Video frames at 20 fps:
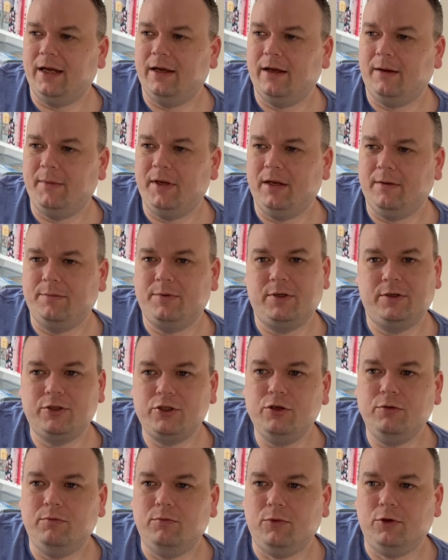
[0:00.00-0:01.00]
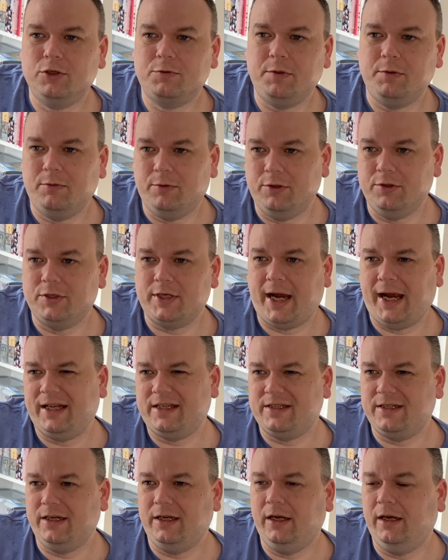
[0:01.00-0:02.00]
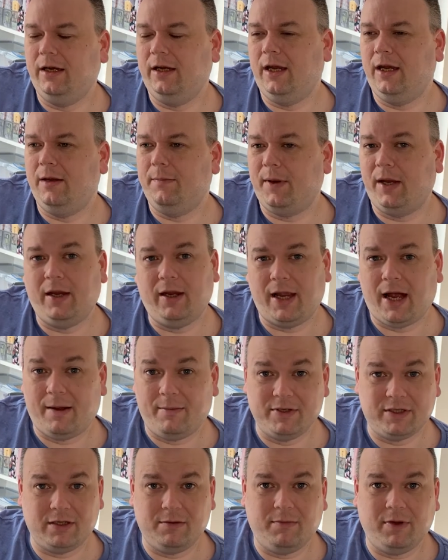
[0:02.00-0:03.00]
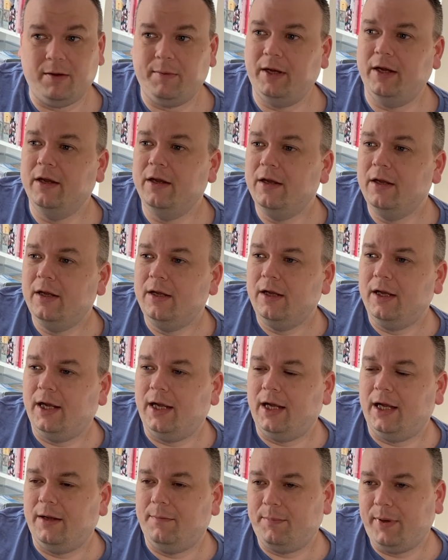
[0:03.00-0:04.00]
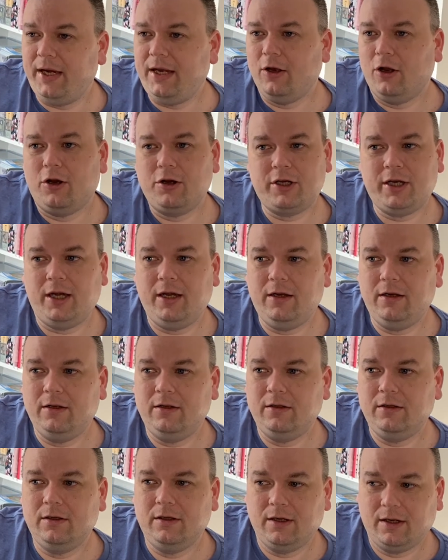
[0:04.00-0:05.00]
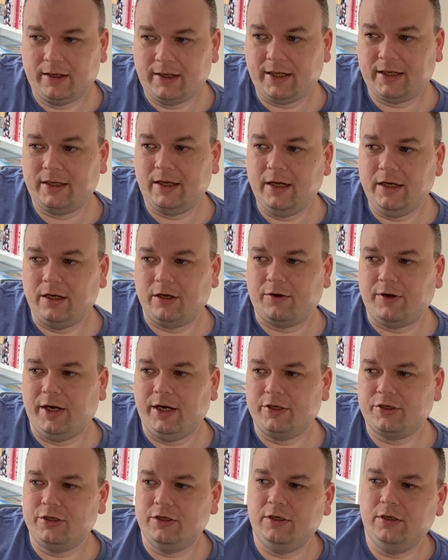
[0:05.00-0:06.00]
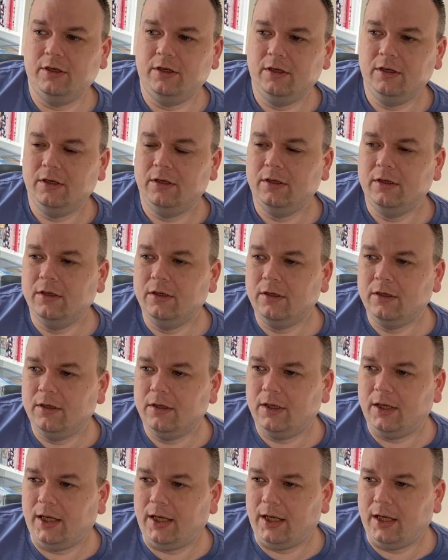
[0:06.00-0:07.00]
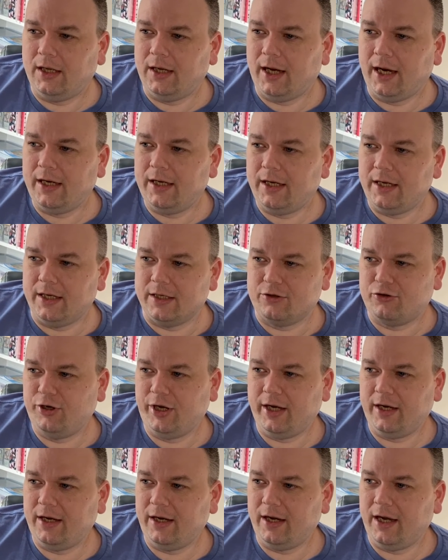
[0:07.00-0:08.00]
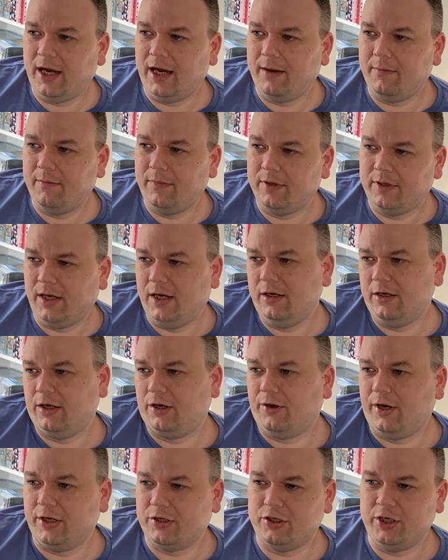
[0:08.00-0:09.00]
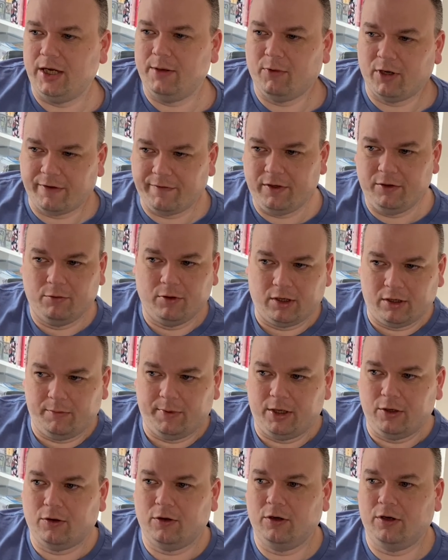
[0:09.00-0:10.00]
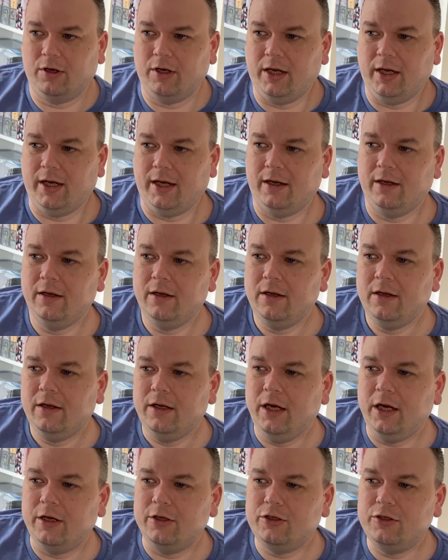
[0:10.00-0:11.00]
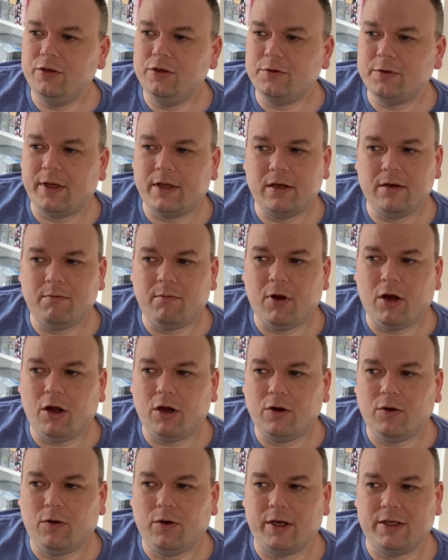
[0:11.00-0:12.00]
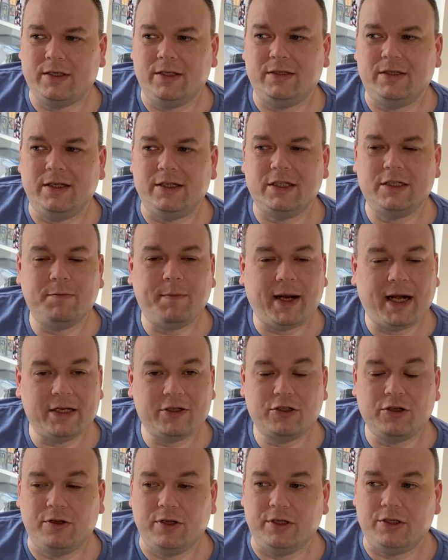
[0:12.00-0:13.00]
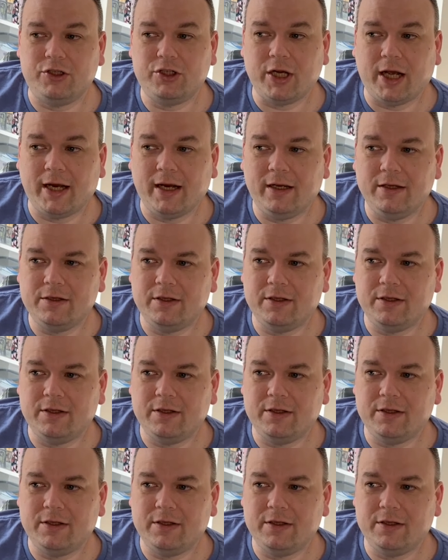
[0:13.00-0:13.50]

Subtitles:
I'm assuming most people use Etsy, eBay, Amazon maybe. Be logged in. Click the integration. Enter your trading name, the integration name, whatever you want it to be called on here. You can choose whether to mark orders as dispatched on the channel.